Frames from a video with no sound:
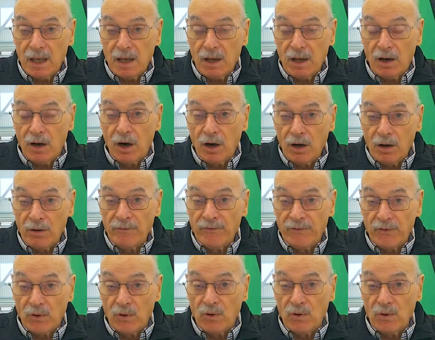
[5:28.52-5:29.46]

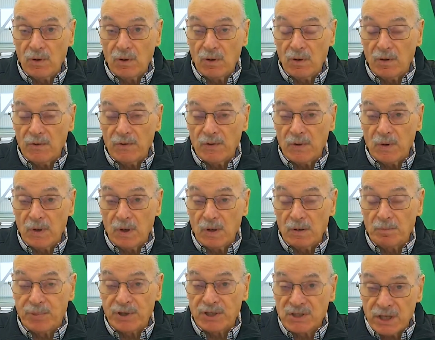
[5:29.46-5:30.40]
of
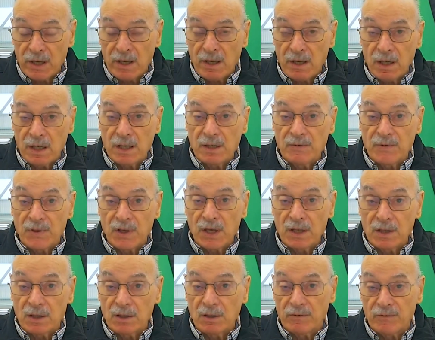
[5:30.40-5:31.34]
particularly the
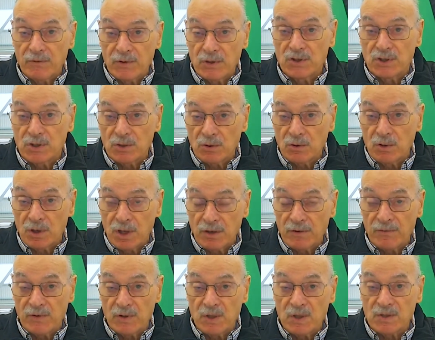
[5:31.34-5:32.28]
individual
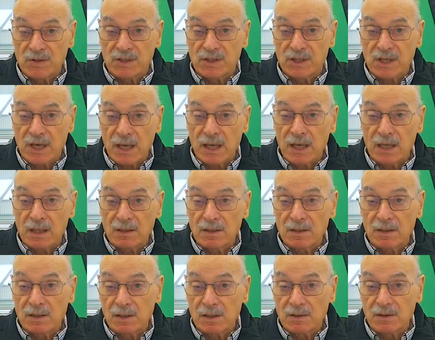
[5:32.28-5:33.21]
givers
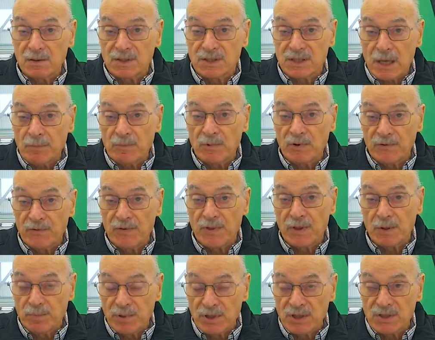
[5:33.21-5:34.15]
and some of the
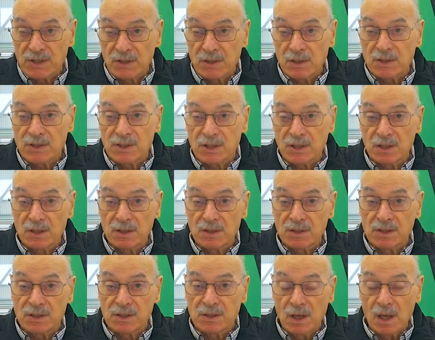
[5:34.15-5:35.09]

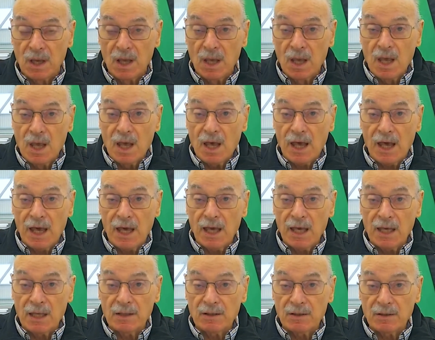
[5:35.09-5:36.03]
businesses
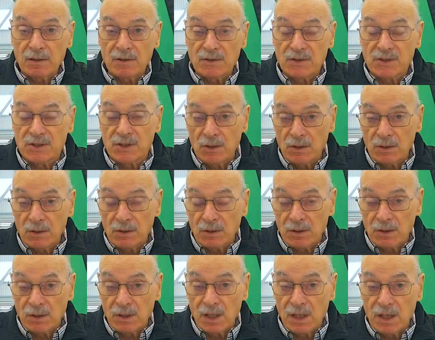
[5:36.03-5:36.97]
and
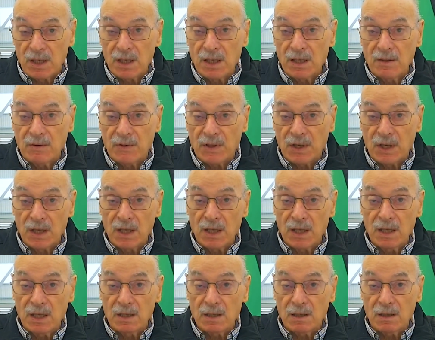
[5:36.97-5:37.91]
certainly
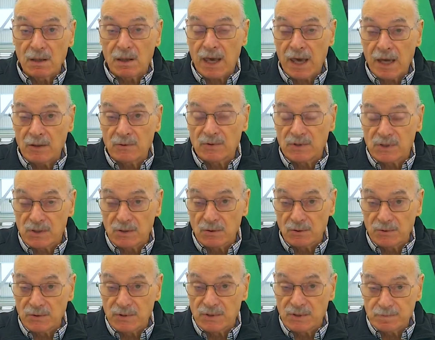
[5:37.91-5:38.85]
the
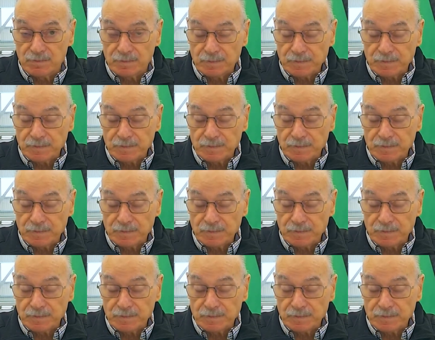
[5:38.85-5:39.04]
councils.